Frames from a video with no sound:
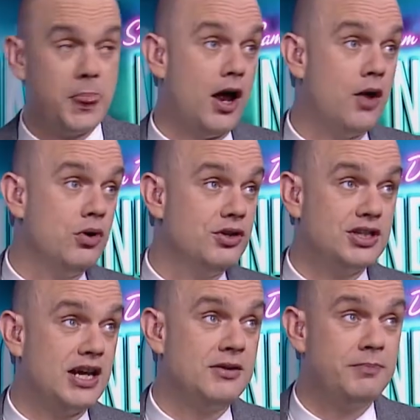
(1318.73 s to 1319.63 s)
I wouldn't
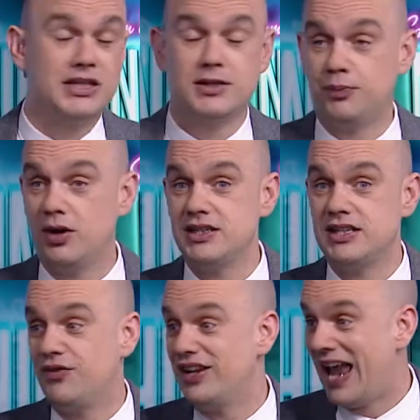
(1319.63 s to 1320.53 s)
say be surprised
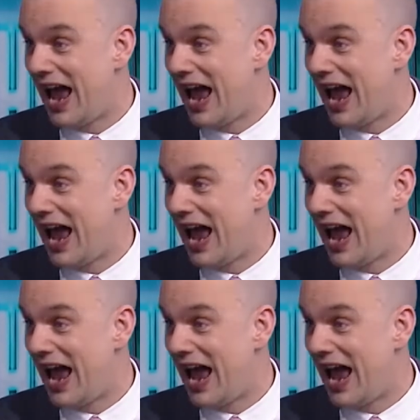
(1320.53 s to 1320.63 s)
if he